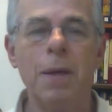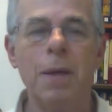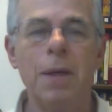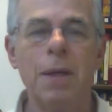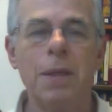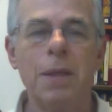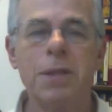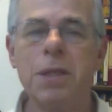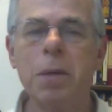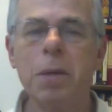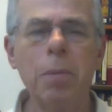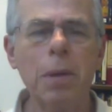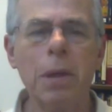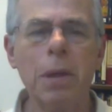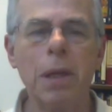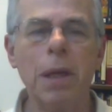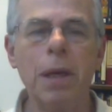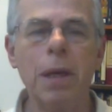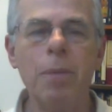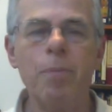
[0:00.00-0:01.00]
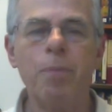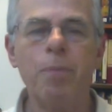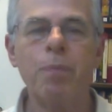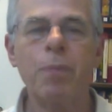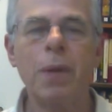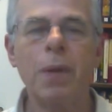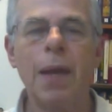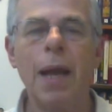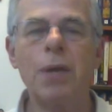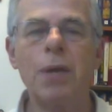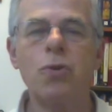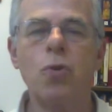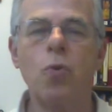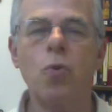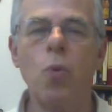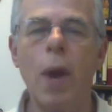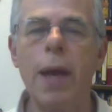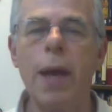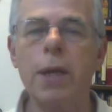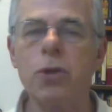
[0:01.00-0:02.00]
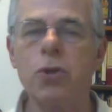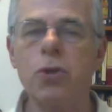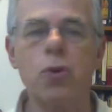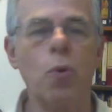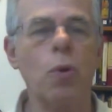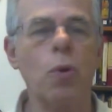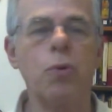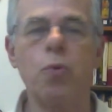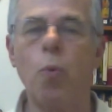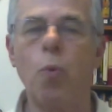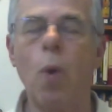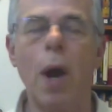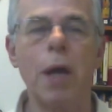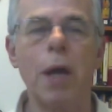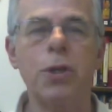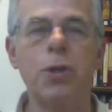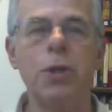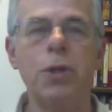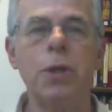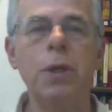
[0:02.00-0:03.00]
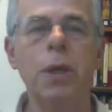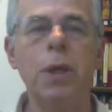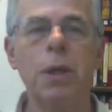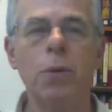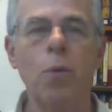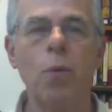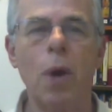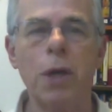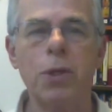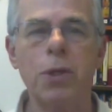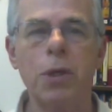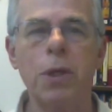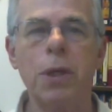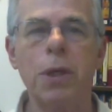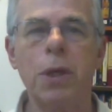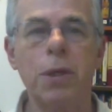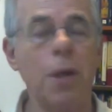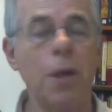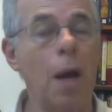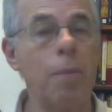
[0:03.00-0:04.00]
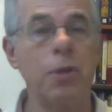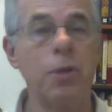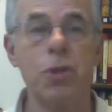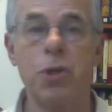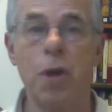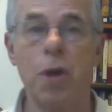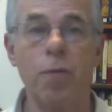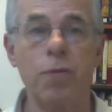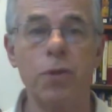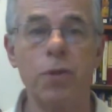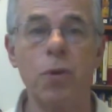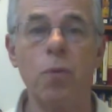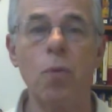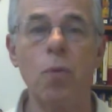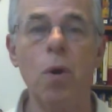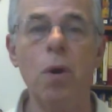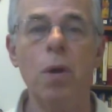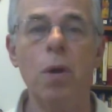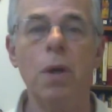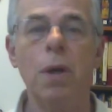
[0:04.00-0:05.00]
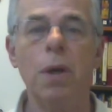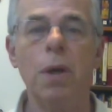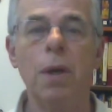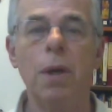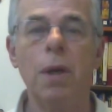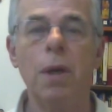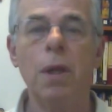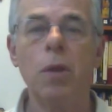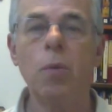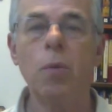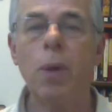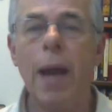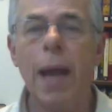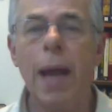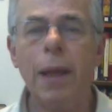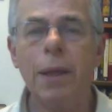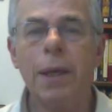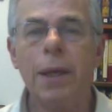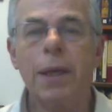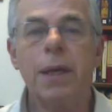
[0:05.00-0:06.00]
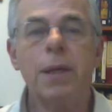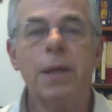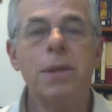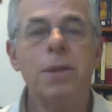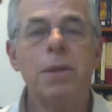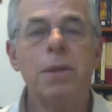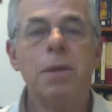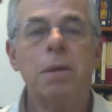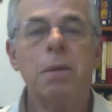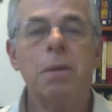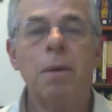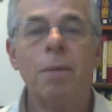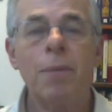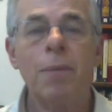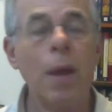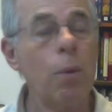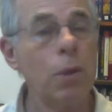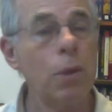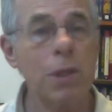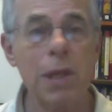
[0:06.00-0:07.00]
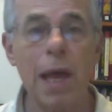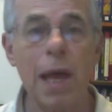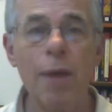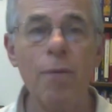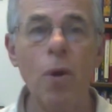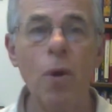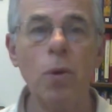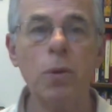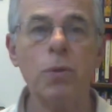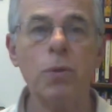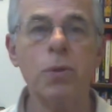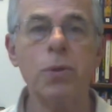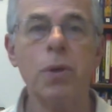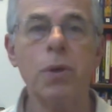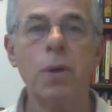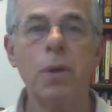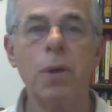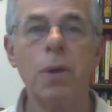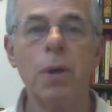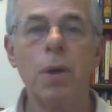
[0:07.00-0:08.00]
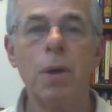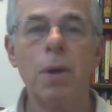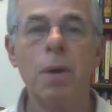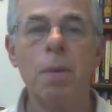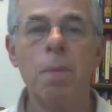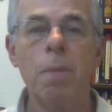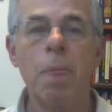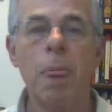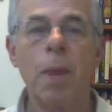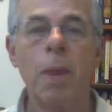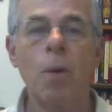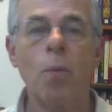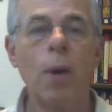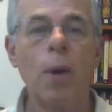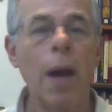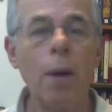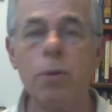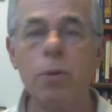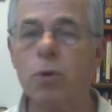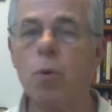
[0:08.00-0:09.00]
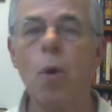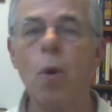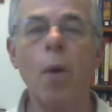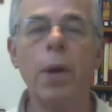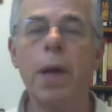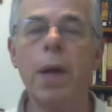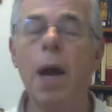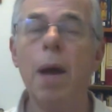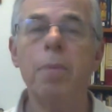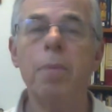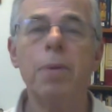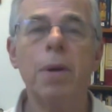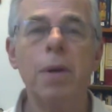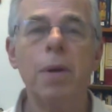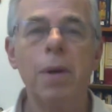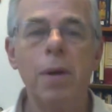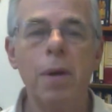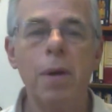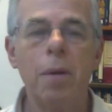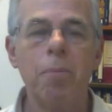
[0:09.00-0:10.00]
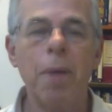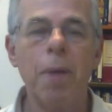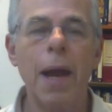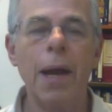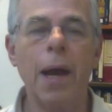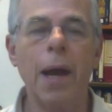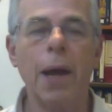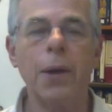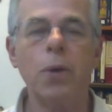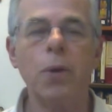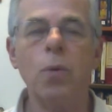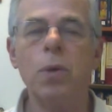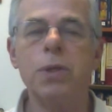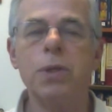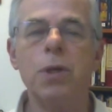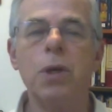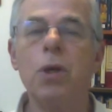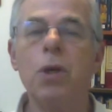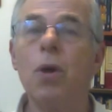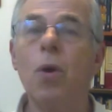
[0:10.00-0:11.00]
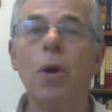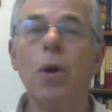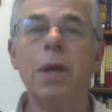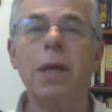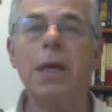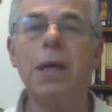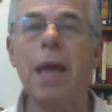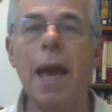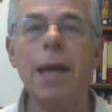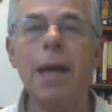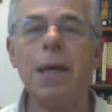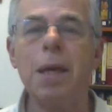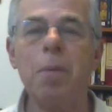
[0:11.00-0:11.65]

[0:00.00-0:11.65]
Similarly, as great as George Washington and Thomas Jefferson were, the reality is they were slaveholders. When I was growing up, My idol was the New York Yankee